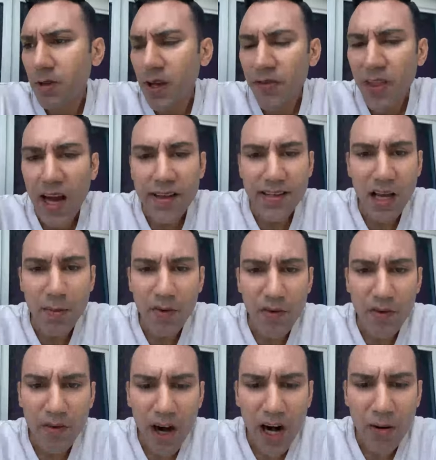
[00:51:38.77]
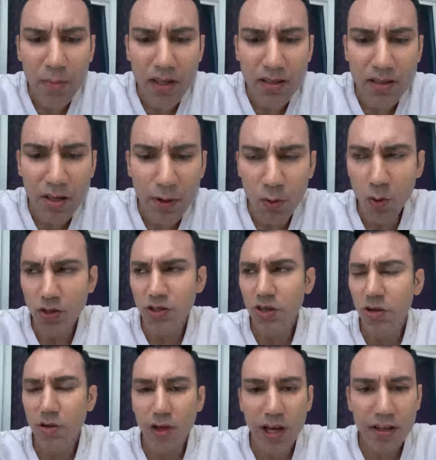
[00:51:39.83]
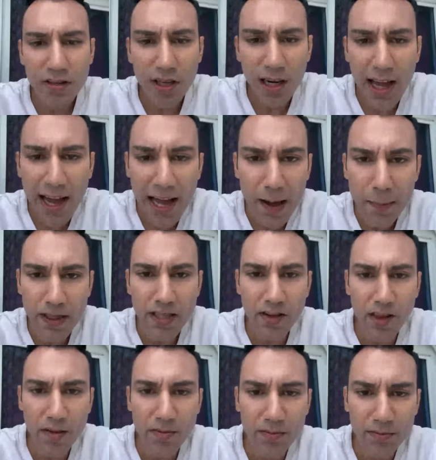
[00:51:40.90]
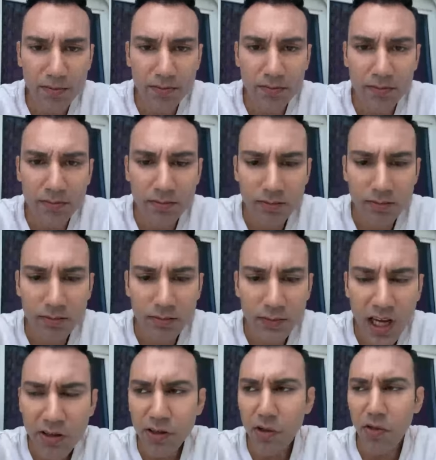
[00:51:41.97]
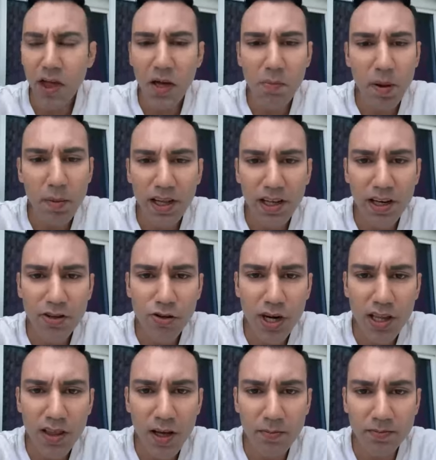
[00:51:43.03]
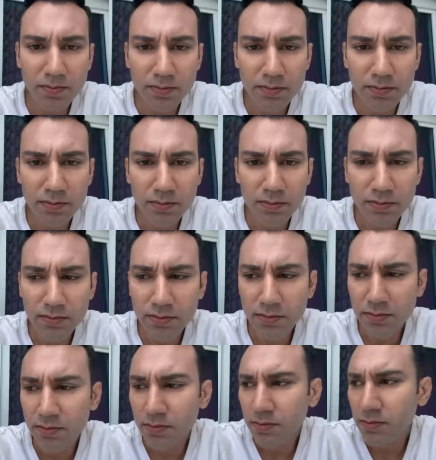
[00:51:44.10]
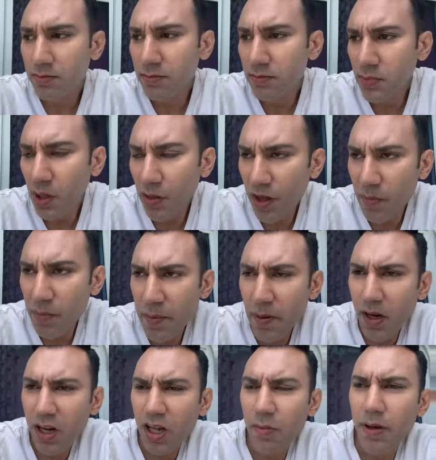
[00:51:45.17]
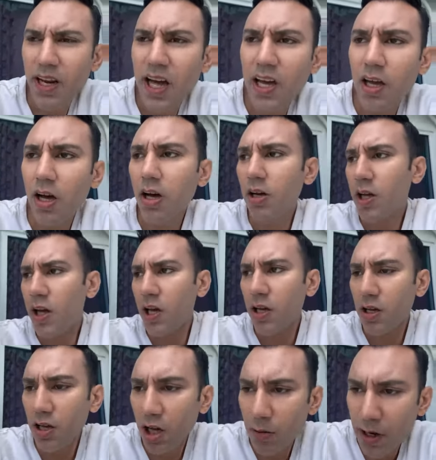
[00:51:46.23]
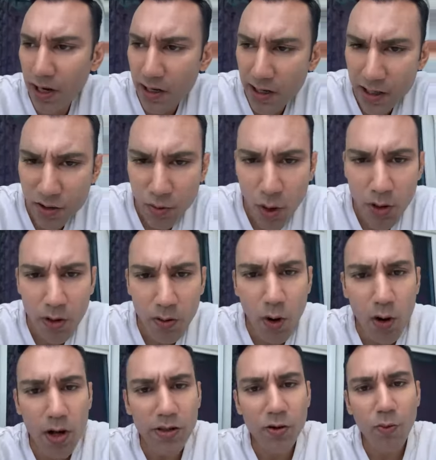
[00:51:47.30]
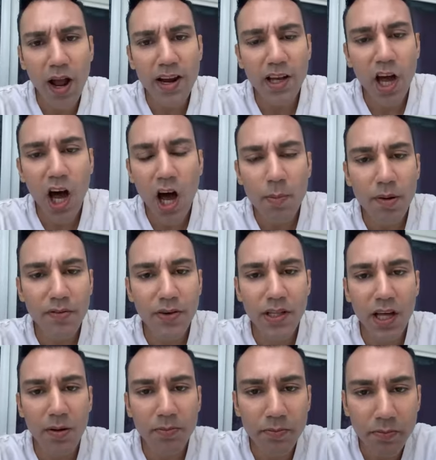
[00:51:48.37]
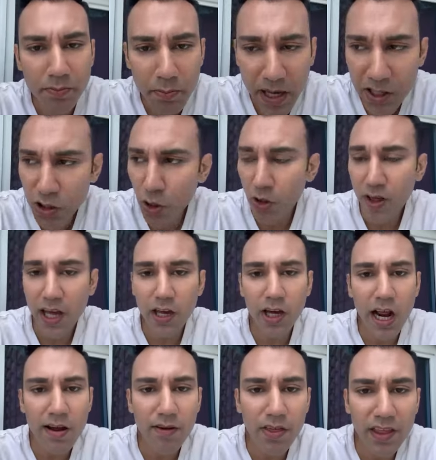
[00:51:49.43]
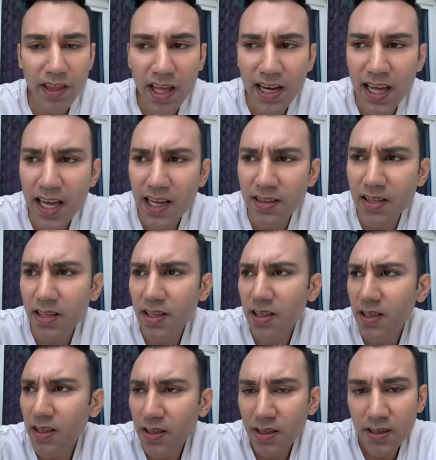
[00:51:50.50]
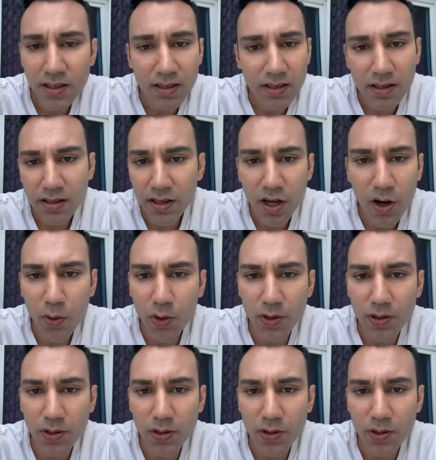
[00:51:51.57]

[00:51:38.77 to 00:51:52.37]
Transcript: in that type of environment? I mean, what do you think is going to happen to them? How do you think people are going to treat them? You think people are going to be like, oh yeah, all right, let's roll, roll out the red carpet for them, make sure they got everything they need. No.